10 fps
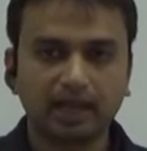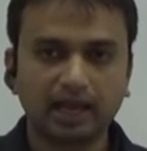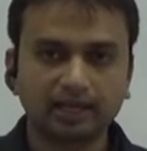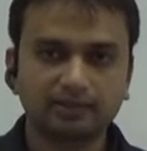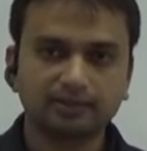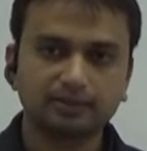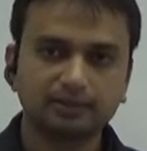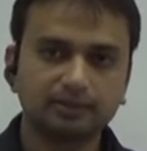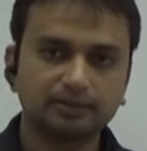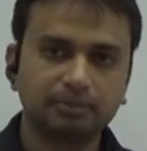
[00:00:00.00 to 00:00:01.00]
and
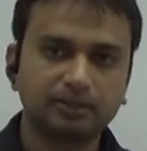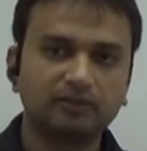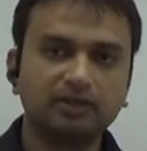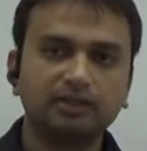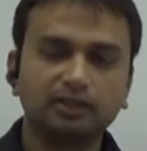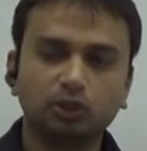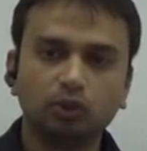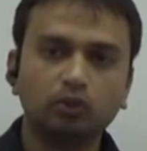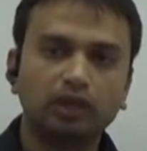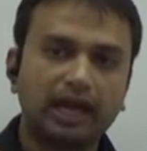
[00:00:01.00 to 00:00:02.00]
between
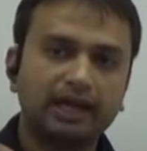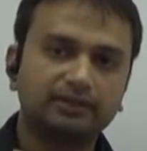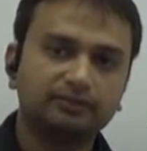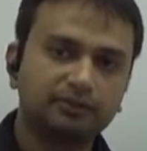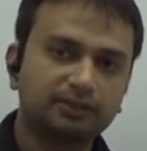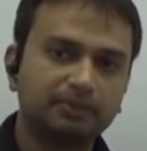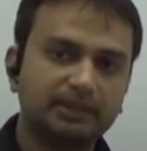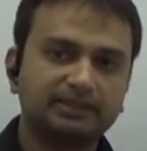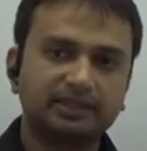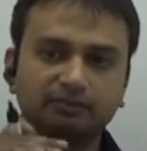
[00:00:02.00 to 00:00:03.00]
tool and the
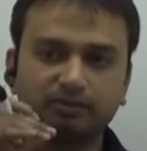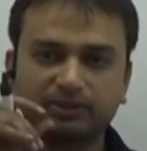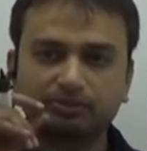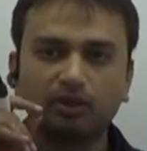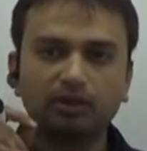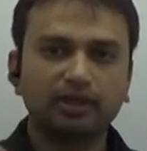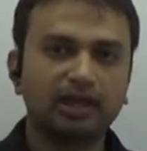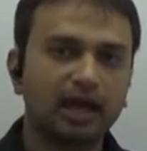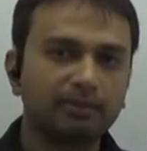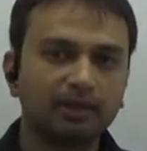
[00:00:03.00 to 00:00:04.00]
workpiece there will be small
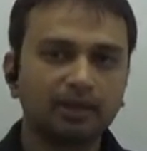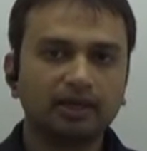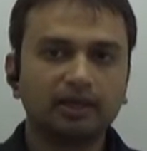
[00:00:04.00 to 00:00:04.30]
gap,